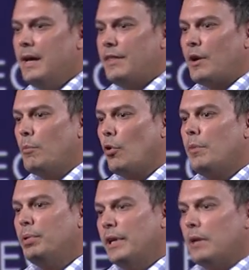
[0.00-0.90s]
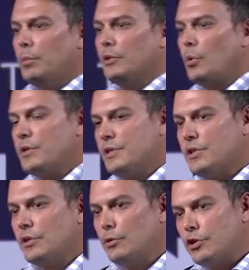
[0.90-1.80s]
that are more applicable towards the
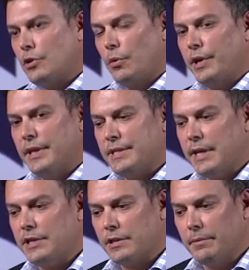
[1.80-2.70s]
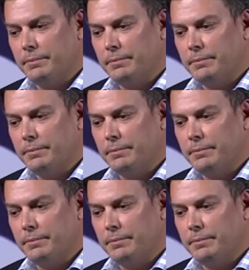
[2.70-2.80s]
solution orientation.